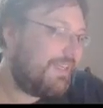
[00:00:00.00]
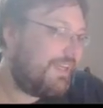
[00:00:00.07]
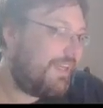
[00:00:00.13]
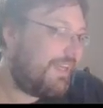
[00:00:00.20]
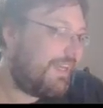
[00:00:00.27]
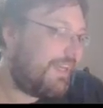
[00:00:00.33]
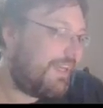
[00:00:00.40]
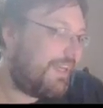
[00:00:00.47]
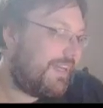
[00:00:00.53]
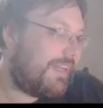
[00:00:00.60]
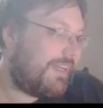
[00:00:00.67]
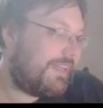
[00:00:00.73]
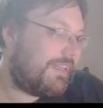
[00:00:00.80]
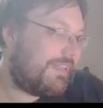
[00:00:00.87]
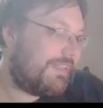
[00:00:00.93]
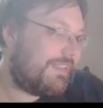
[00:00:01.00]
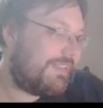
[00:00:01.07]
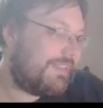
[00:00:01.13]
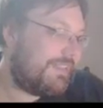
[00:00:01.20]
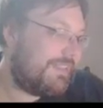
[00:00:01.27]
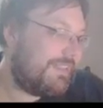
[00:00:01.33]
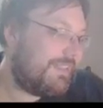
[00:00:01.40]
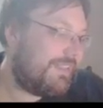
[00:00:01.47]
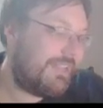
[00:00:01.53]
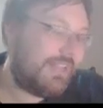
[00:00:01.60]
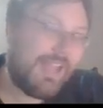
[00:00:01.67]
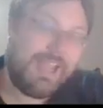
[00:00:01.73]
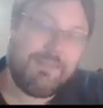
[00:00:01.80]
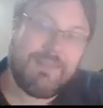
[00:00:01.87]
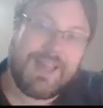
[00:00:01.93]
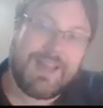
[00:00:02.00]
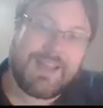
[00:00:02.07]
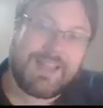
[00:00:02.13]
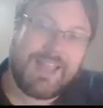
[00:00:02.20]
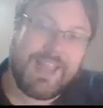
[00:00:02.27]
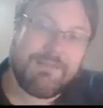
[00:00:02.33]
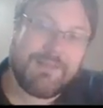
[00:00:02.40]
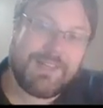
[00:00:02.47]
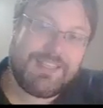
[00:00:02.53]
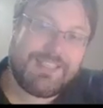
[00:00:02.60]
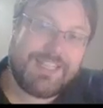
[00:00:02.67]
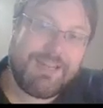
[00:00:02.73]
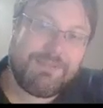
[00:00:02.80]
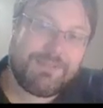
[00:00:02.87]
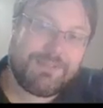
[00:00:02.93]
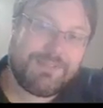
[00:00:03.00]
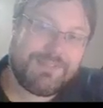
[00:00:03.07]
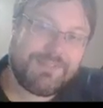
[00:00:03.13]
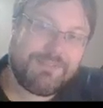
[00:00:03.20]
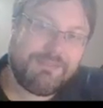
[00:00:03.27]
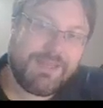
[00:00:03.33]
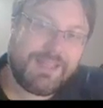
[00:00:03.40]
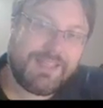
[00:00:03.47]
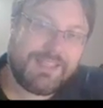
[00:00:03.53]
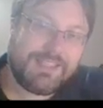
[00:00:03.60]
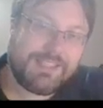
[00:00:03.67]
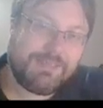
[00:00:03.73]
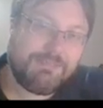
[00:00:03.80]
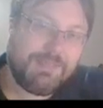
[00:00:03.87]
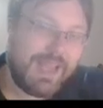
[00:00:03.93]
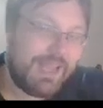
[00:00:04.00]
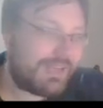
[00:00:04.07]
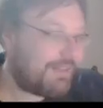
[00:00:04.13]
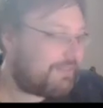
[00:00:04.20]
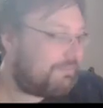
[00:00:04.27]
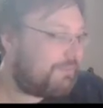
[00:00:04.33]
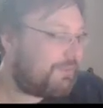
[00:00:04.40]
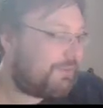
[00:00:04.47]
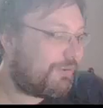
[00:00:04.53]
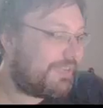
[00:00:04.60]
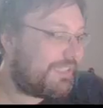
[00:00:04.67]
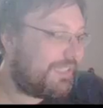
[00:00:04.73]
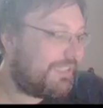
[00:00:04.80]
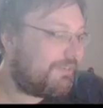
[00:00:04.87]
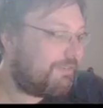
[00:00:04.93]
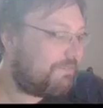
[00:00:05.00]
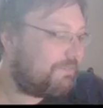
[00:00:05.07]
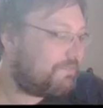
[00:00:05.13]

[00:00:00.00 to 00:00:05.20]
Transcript: at a gambling table, making some backdoor deal.